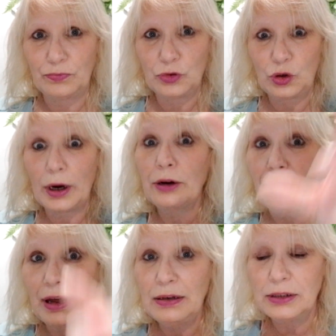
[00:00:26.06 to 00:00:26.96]
dryer
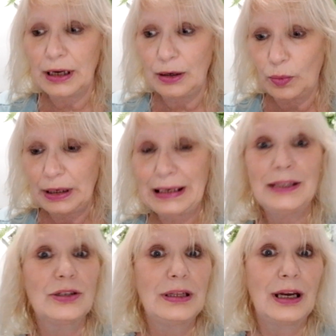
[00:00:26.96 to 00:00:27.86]
vent and went
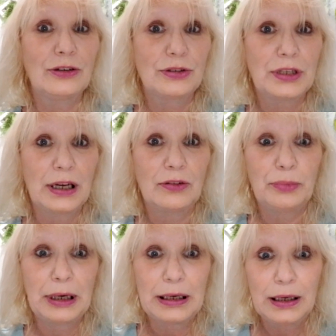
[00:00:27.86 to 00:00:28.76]
into the underside of
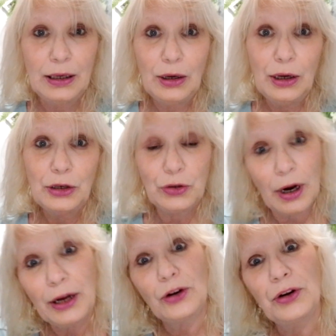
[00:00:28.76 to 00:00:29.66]
my
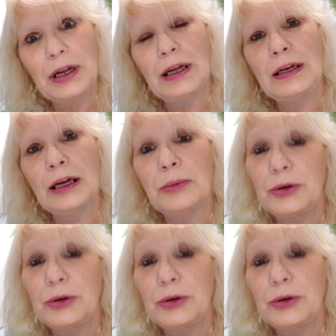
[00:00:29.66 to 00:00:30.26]
dryer, and now my